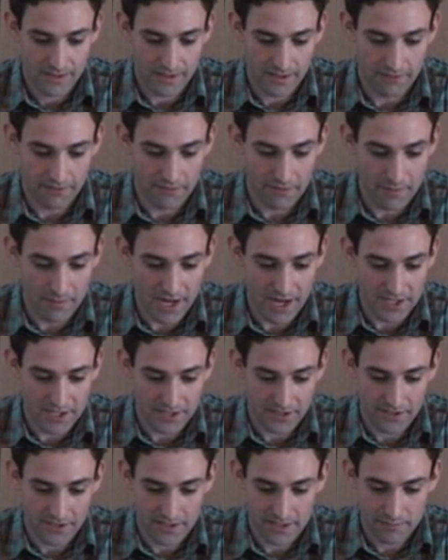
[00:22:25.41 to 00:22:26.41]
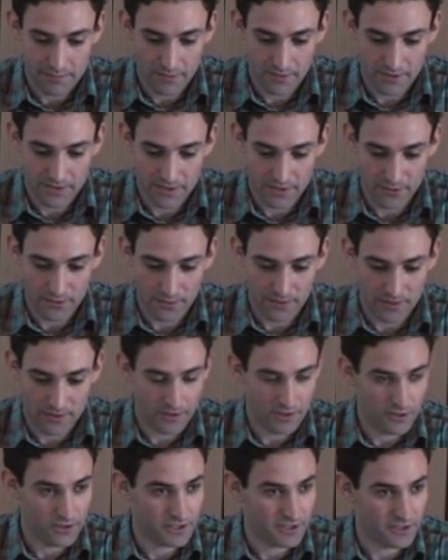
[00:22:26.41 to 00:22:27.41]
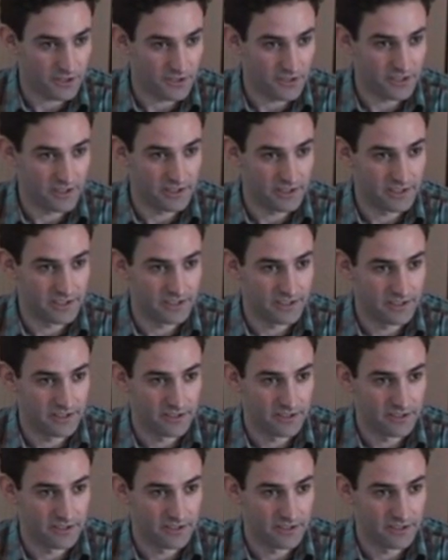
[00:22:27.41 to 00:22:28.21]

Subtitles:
information corresponds to the loss in utility.